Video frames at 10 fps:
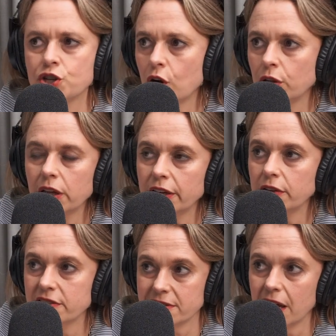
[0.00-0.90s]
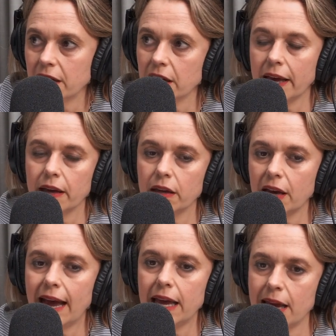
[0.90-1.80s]
chocolate set, like an
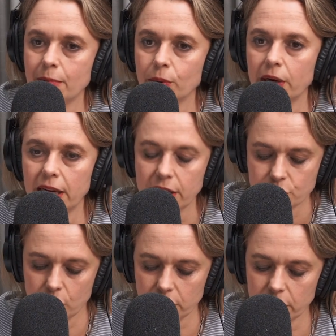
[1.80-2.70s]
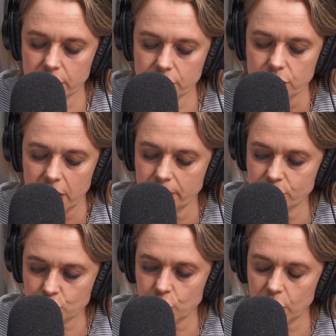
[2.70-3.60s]
A. Emery chocolate
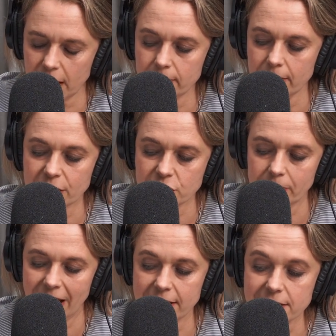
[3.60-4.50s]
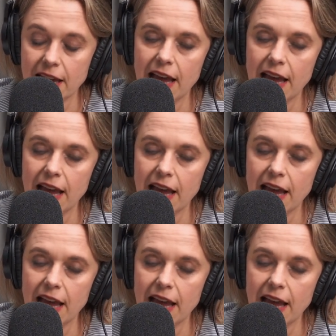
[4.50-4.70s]
shirt and matching pants.